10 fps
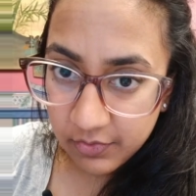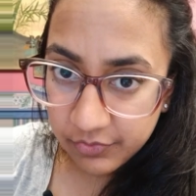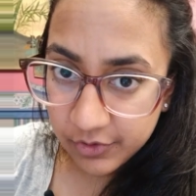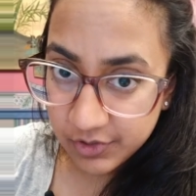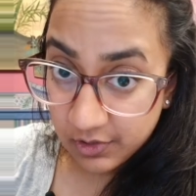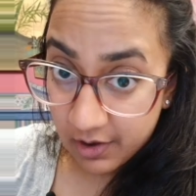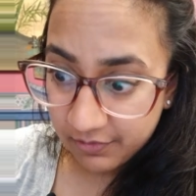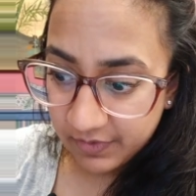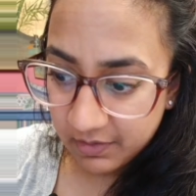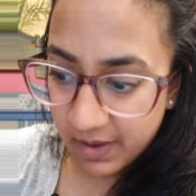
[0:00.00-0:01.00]
There's a lot of
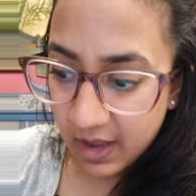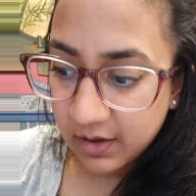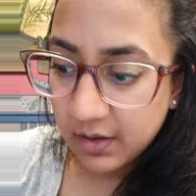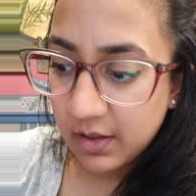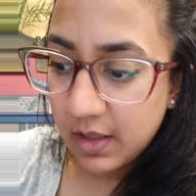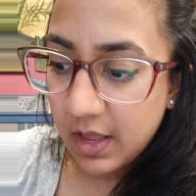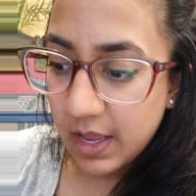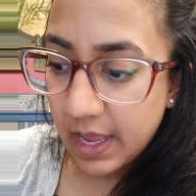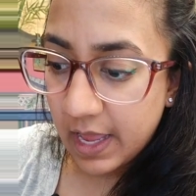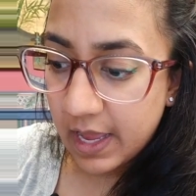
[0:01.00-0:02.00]
feedback.
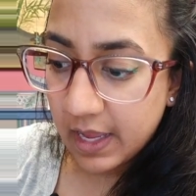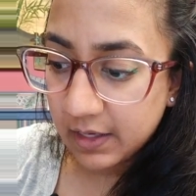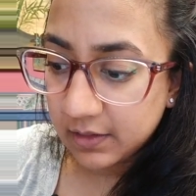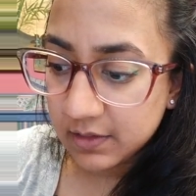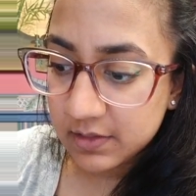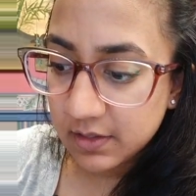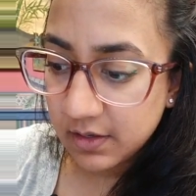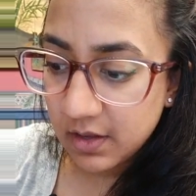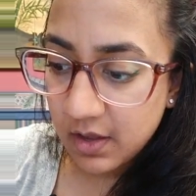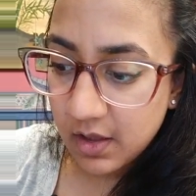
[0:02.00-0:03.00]
And
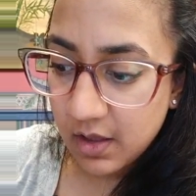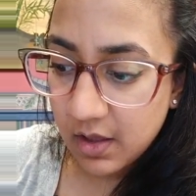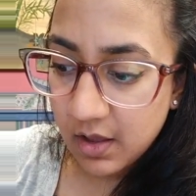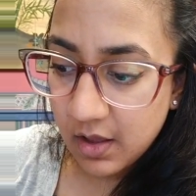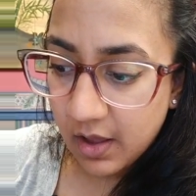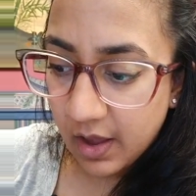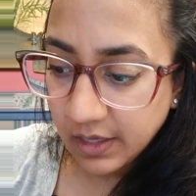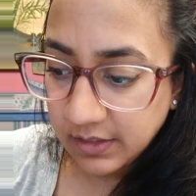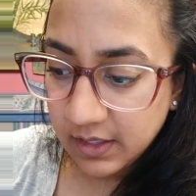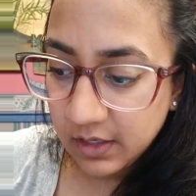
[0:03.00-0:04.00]
I
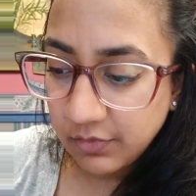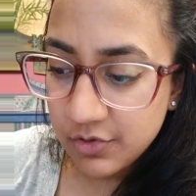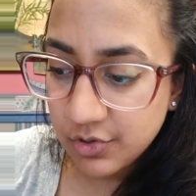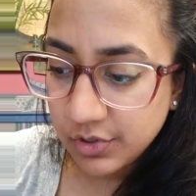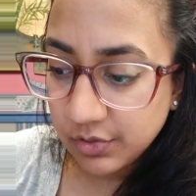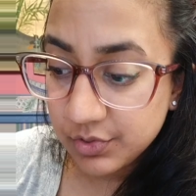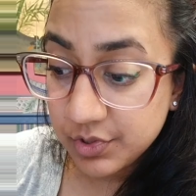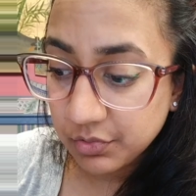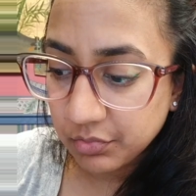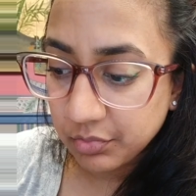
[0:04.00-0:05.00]
think if you're used
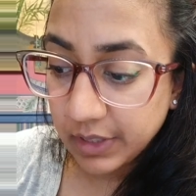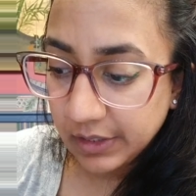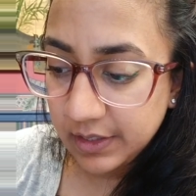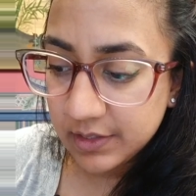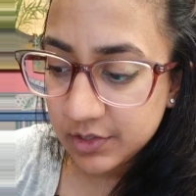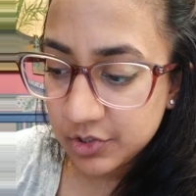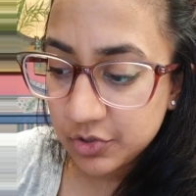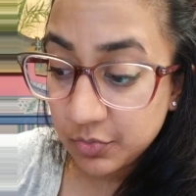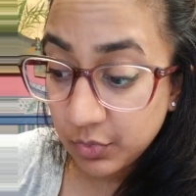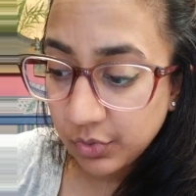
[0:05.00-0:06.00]
to really
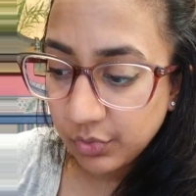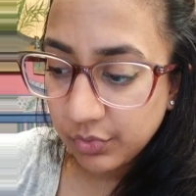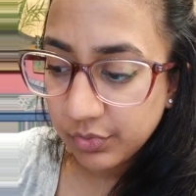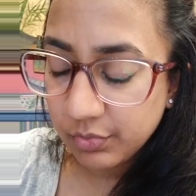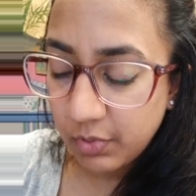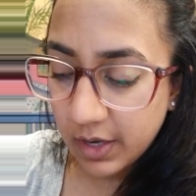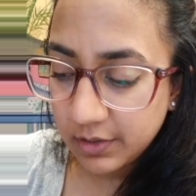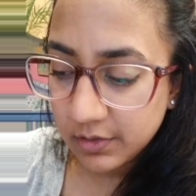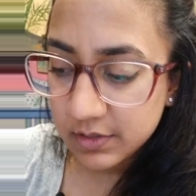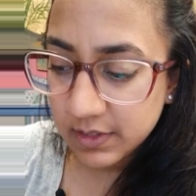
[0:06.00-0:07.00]
smooth
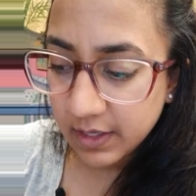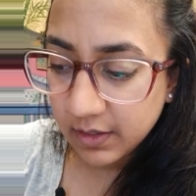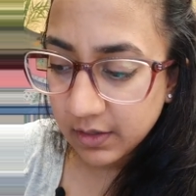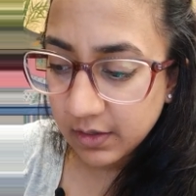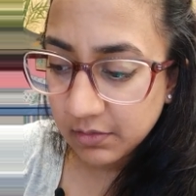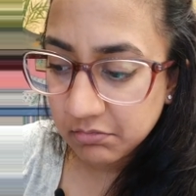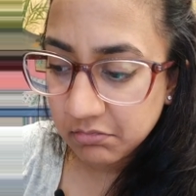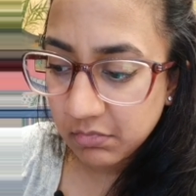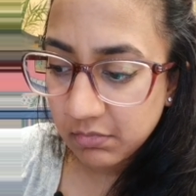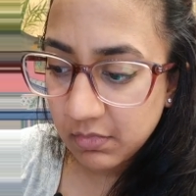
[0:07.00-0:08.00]
writers, like
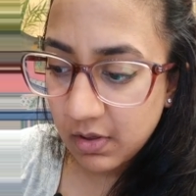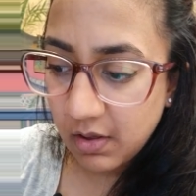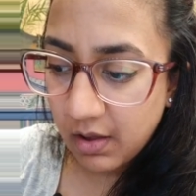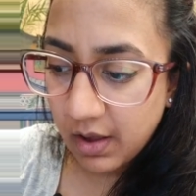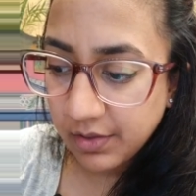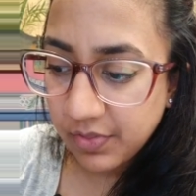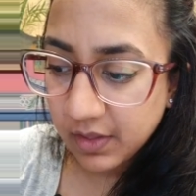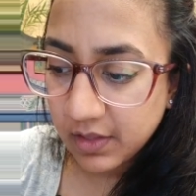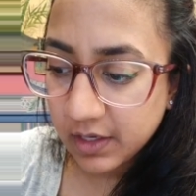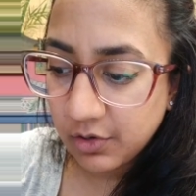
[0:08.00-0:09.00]
I
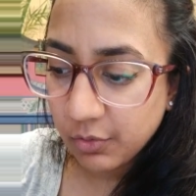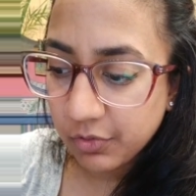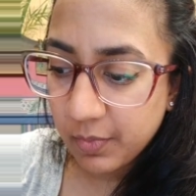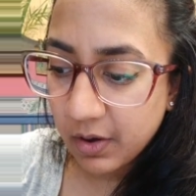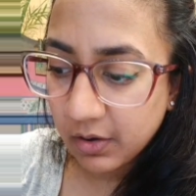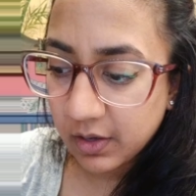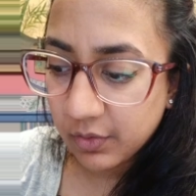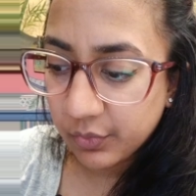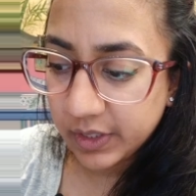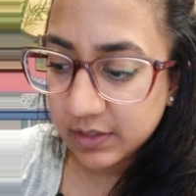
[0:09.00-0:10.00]
think like in North
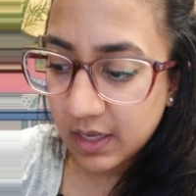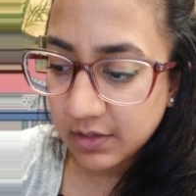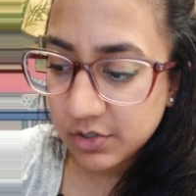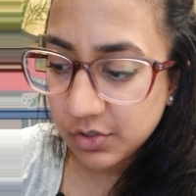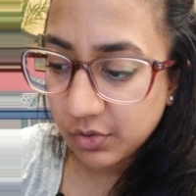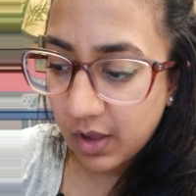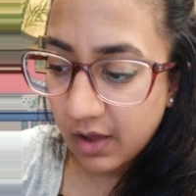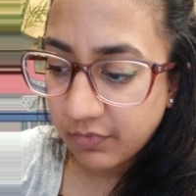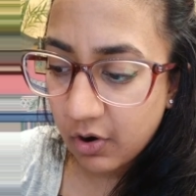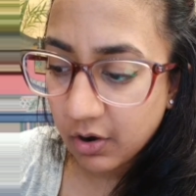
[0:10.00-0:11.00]
America, we tend to
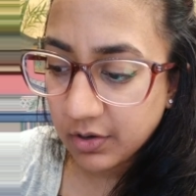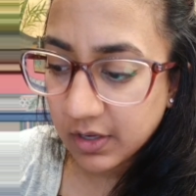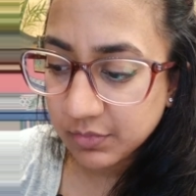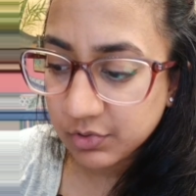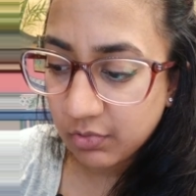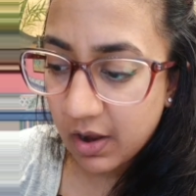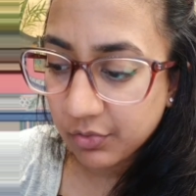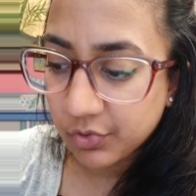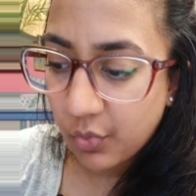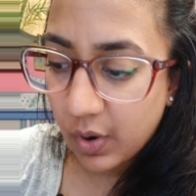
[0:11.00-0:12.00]
have our nibs
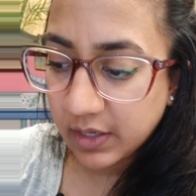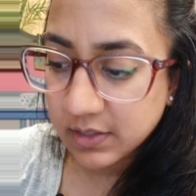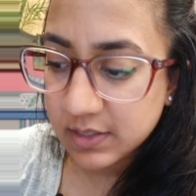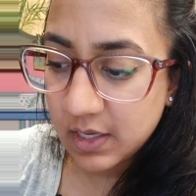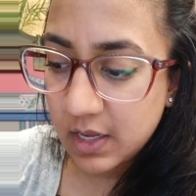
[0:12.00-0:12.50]
ground quite,